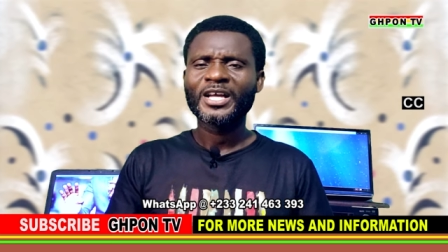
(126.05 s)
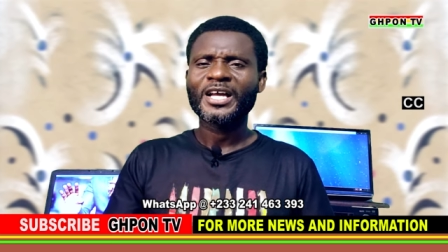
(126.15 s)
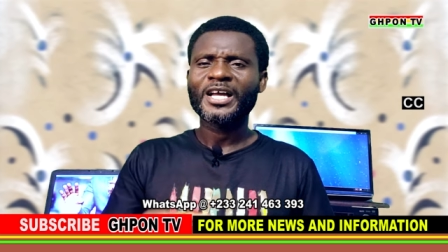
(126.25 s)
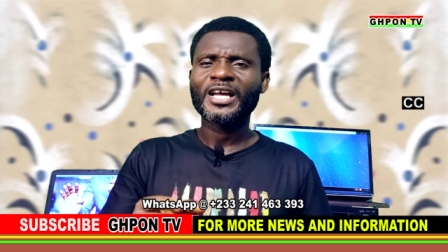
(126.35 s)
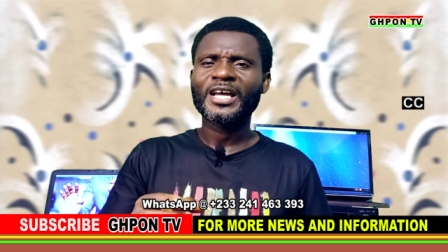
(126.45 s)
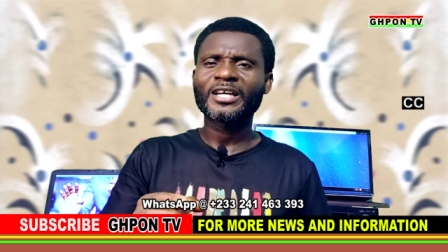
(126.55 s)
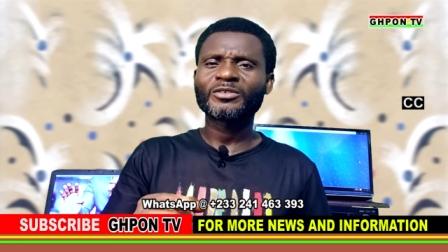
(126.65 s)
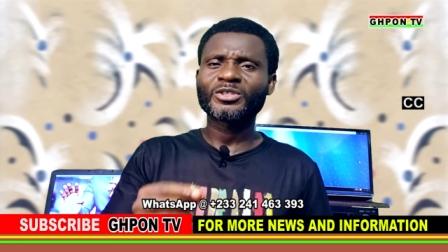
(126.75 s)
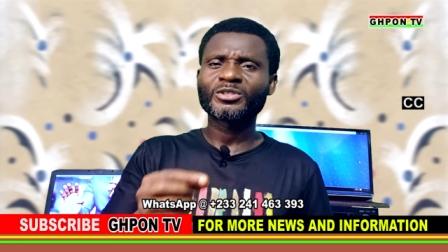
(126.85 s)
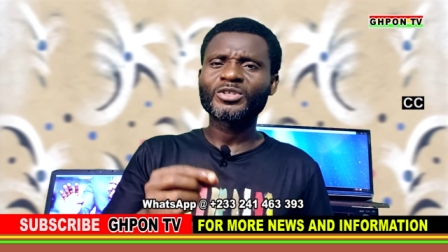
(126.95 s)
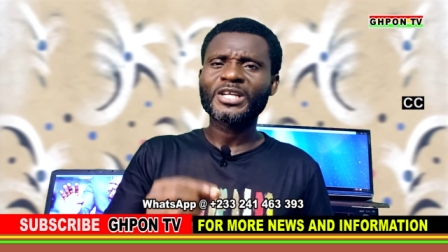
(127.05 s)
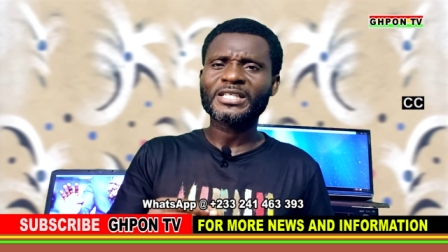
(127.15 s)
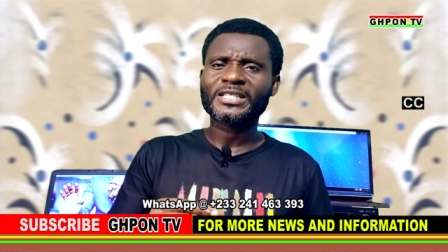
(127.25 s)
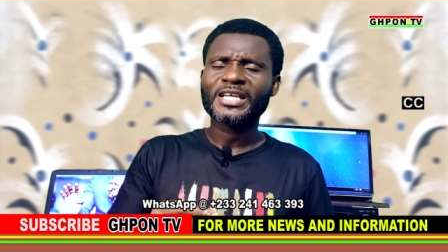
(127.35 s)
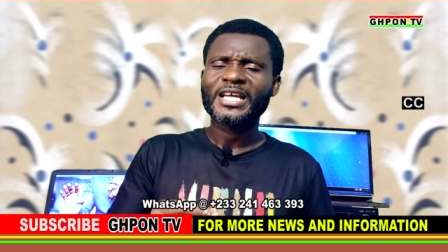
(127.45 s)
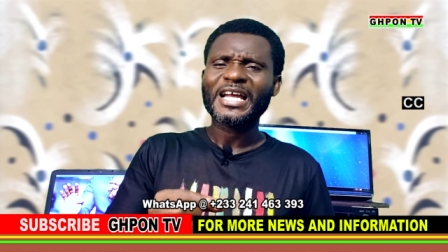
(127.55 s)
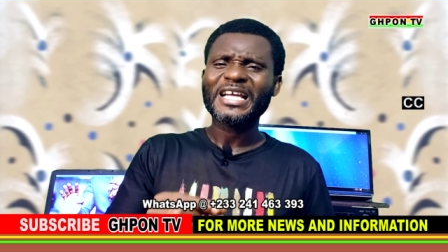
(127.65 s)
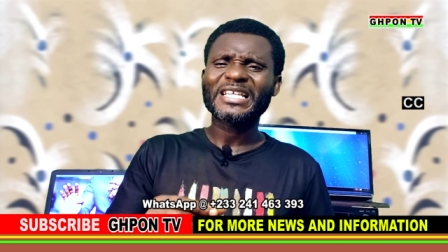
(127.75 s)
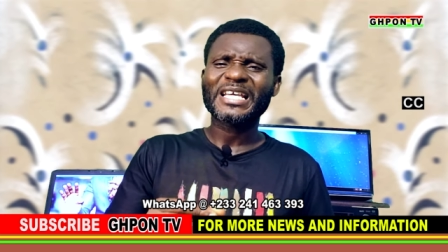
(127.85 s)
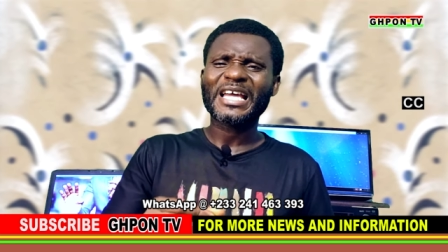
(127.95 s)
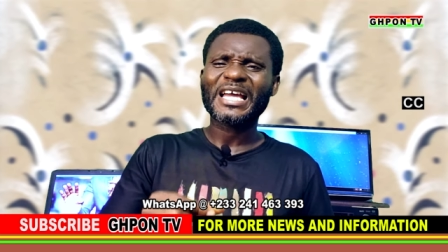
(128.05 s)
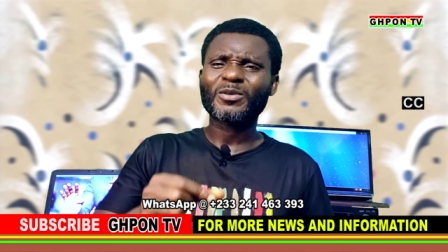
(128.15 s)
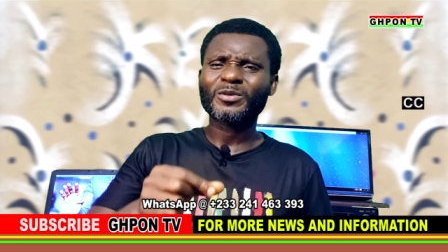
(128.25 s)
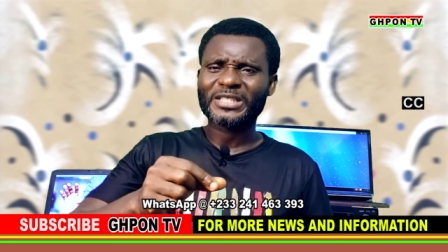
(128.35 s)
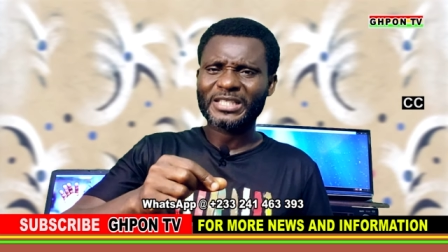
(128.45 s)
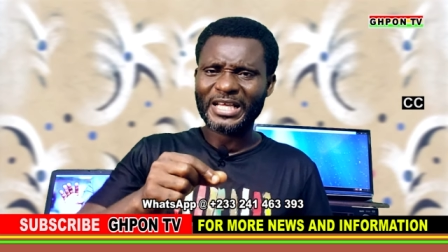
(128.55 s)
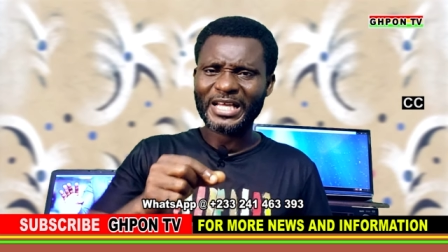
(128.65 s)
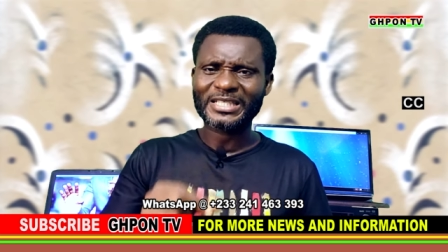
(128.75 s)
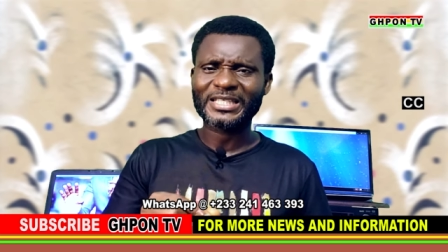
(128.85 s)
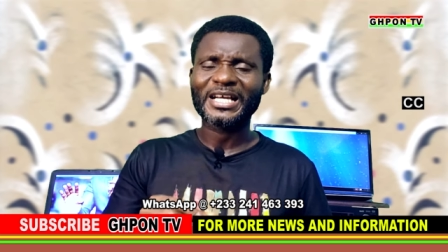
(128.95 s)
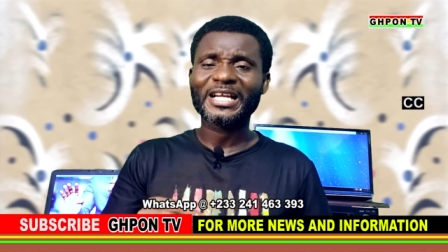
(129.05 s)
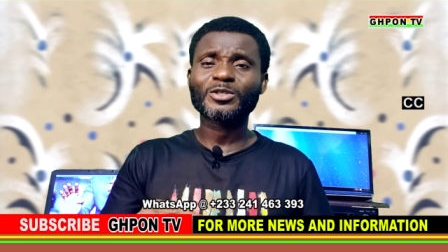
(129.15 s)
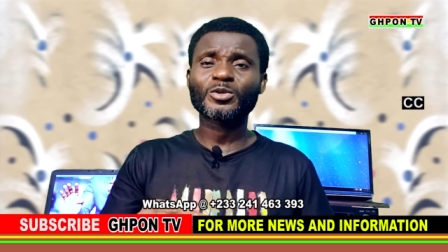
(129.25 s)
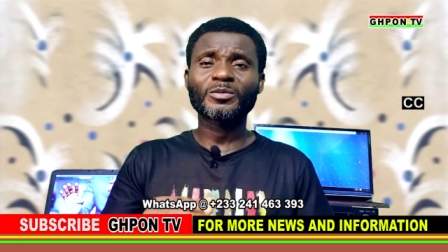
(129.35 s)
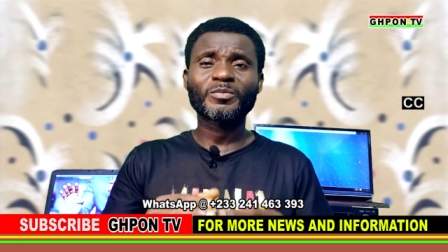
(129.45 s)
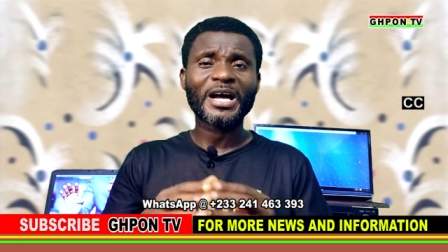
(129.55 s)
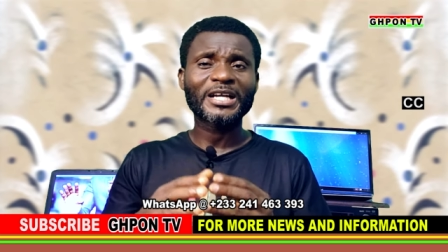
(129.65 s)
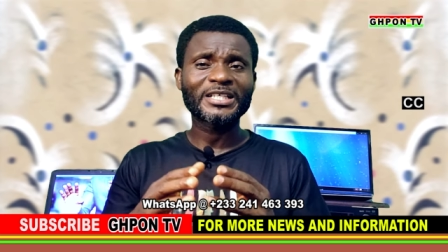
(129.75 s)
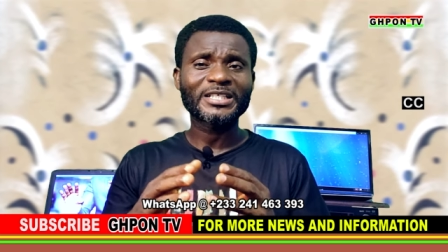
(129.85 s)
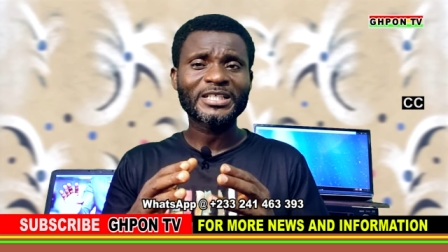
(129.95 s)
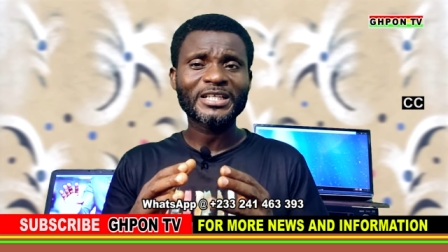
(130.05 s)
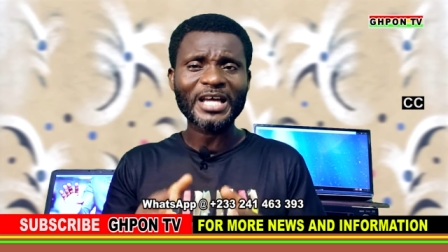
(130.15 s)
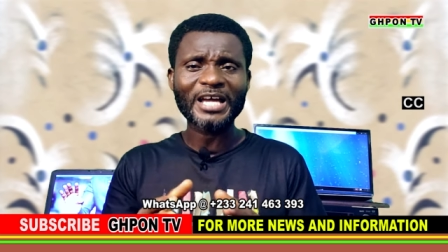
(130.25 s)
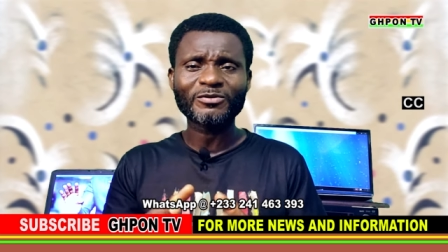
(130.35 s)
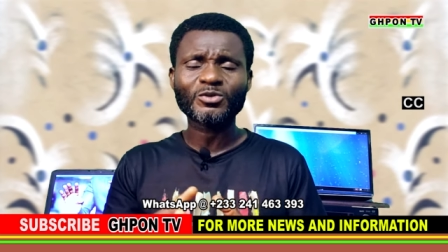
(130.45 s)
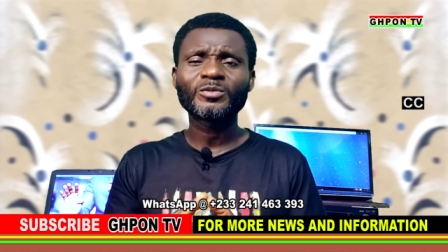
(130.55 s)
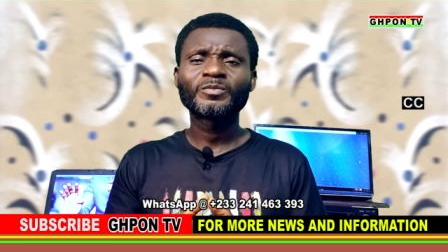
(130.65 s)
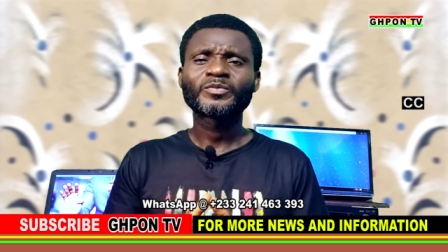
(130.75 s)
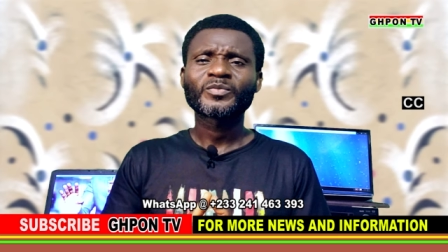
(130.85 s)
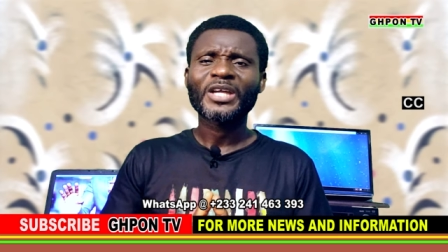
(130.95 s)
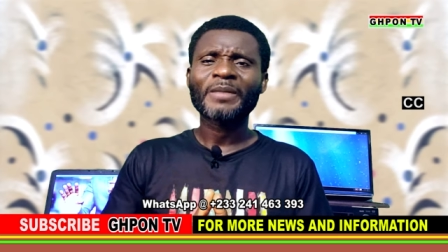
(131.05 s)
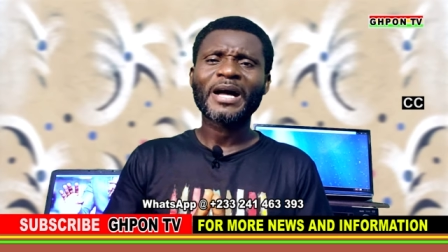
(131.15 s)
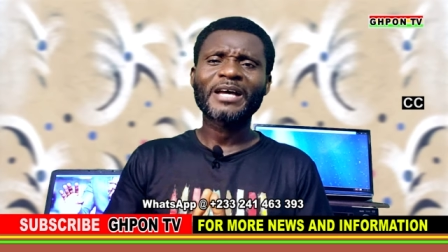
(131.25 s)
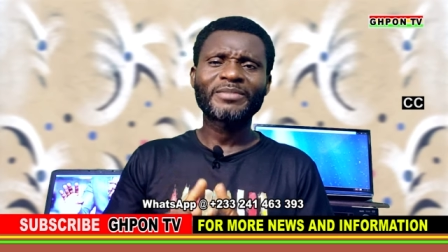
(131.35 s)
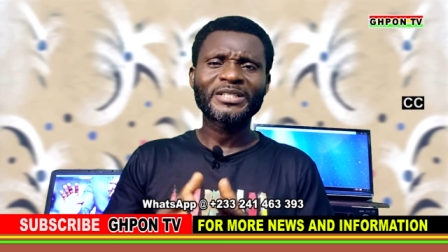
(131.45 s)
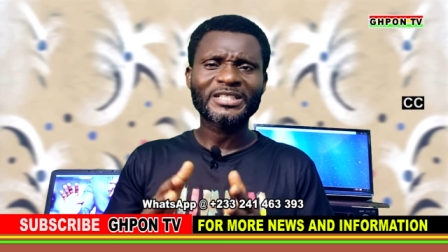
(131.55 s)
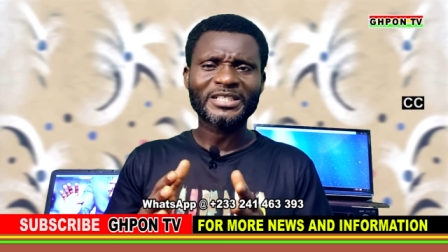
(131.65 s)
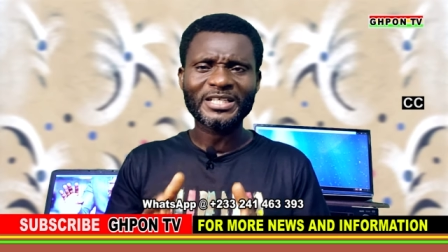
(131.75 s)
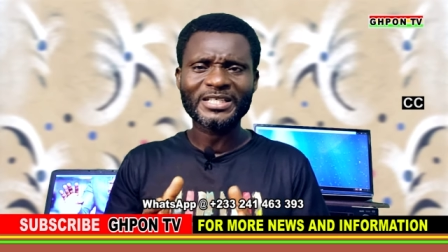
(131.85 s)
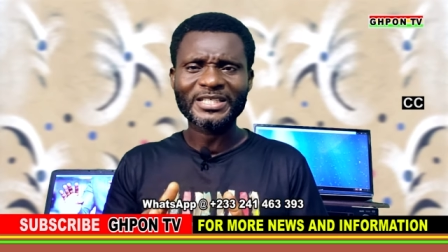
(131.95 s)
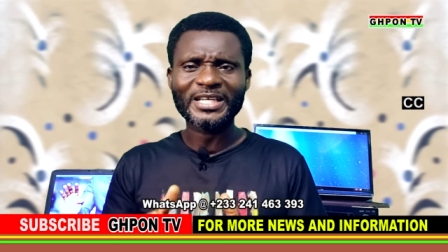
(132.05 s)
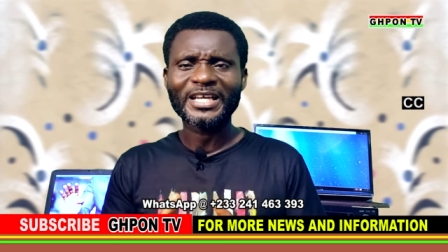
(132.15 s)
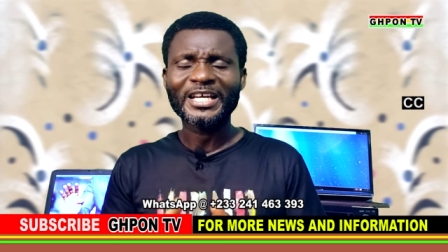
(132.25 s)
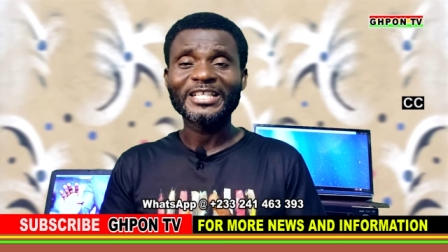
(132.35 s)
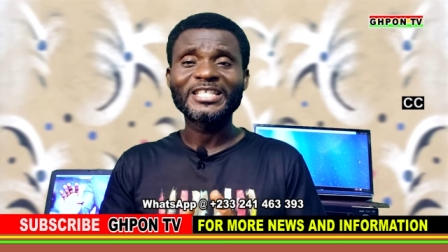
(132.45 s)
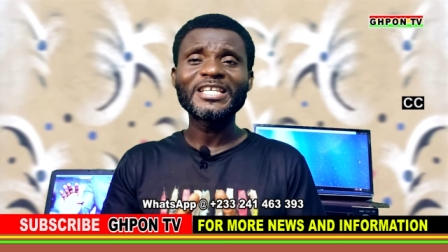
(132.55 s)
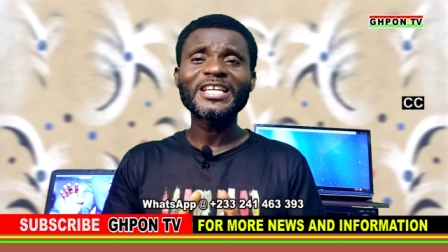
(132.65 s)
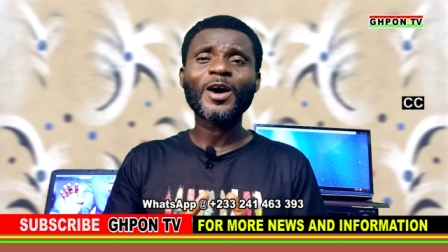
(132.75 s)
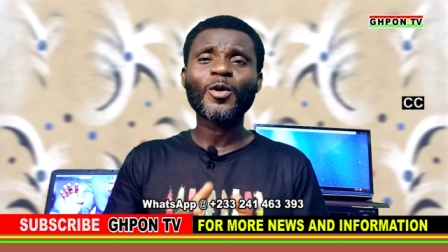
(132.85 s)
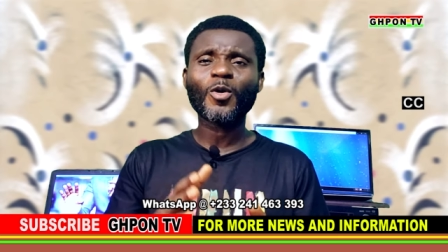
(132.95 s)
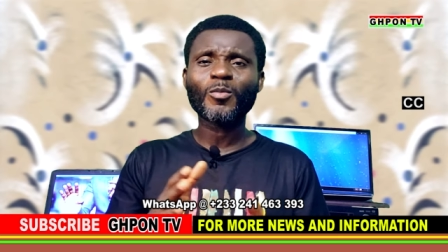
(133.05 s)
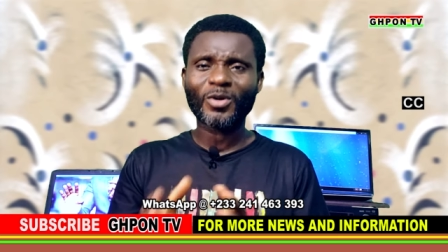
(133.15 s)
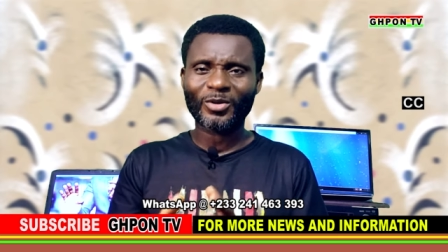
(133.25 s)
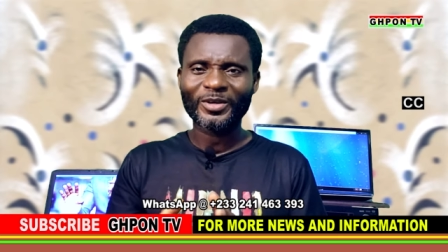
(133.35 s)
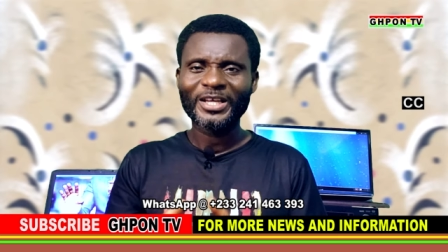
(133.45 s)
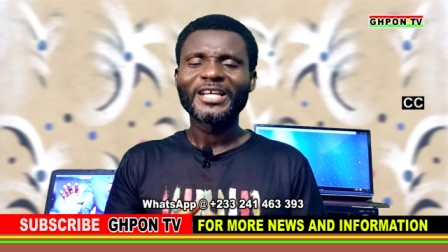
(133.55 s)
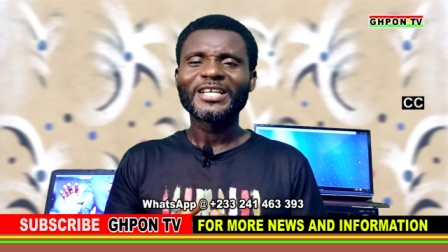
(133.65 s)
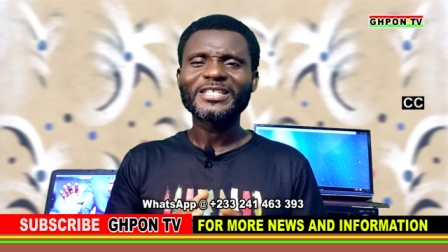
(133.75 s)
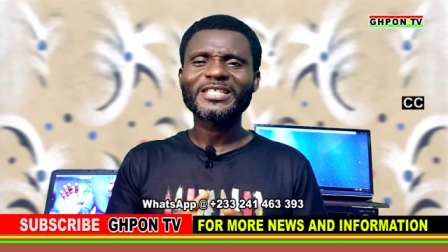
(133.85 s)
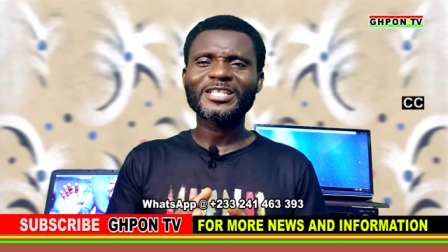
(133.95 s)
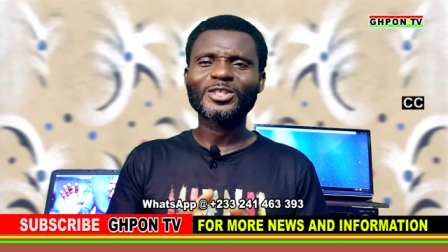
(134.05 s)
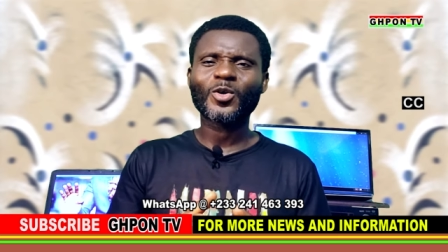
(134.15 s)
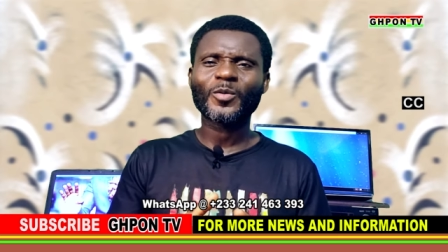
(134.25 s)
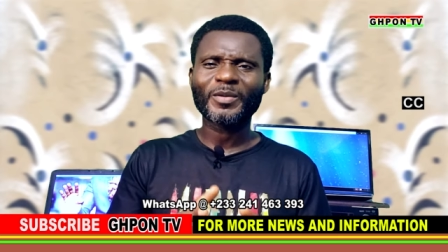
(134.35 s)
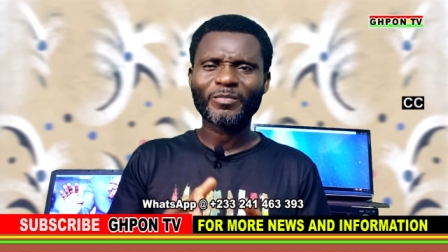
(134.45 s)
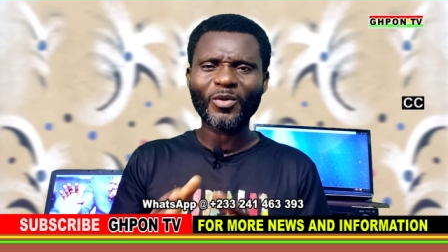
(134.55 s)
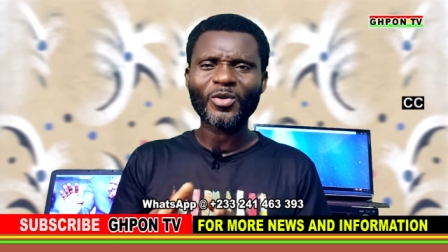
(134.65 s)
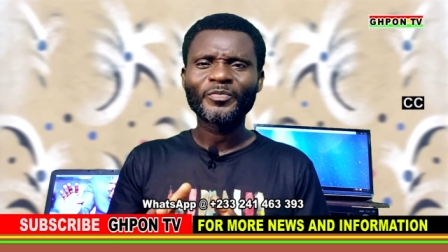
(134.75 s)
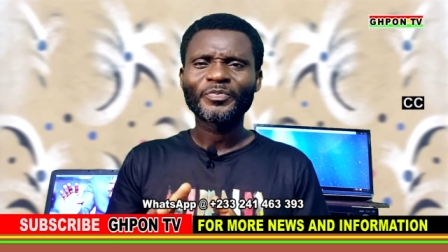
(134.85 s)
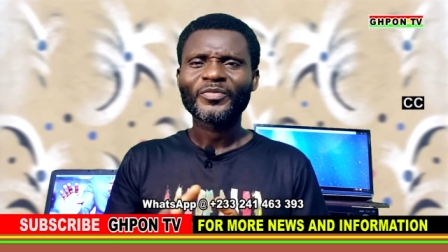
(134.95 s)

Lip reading: Twene Jonas, Eddie Equatanasi, and that's all the bar in the life. So, ever a bit chess, a dinner or bottle, instead so of a bo,